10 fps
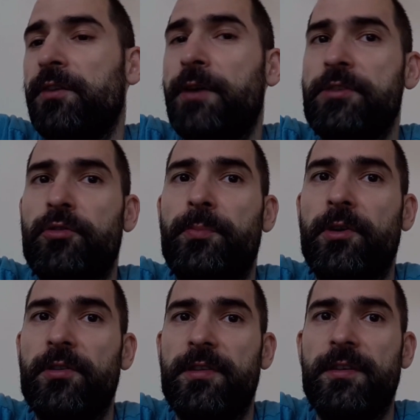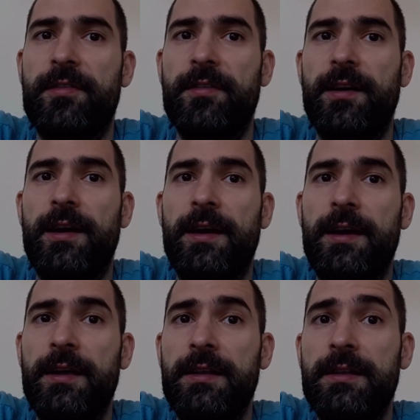a gradual process,
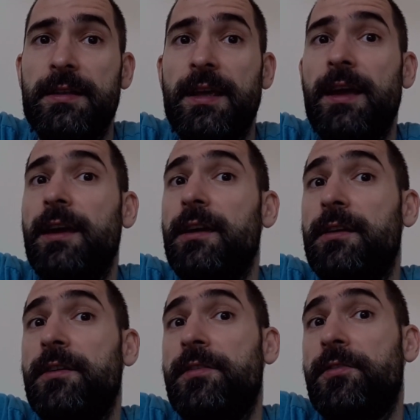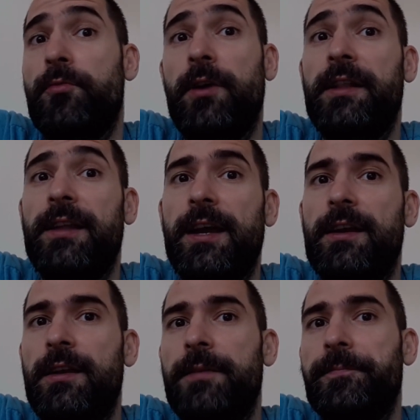and it is quite
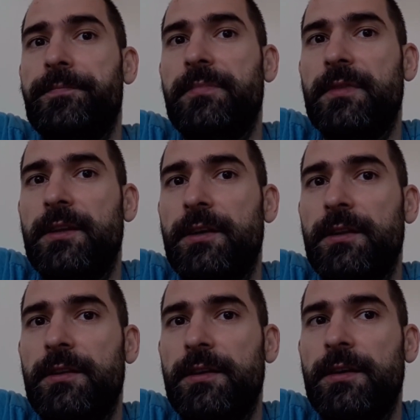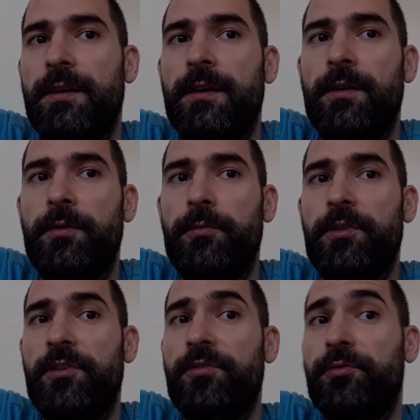likely that the
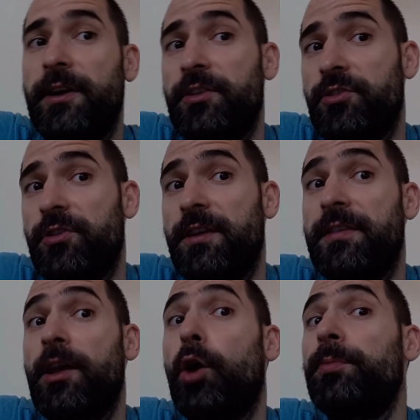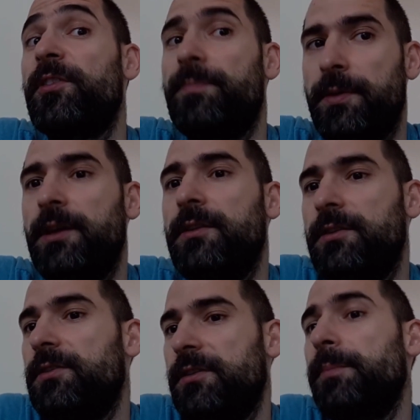lajin stretch has helped speed
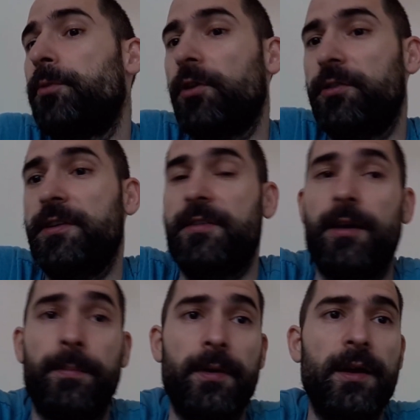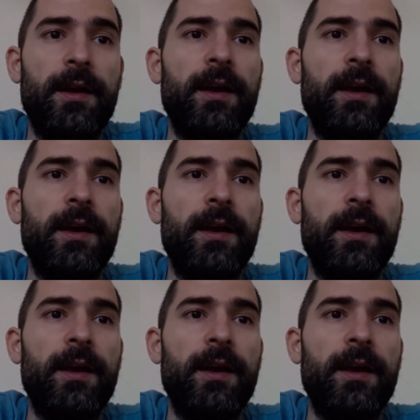the progress up.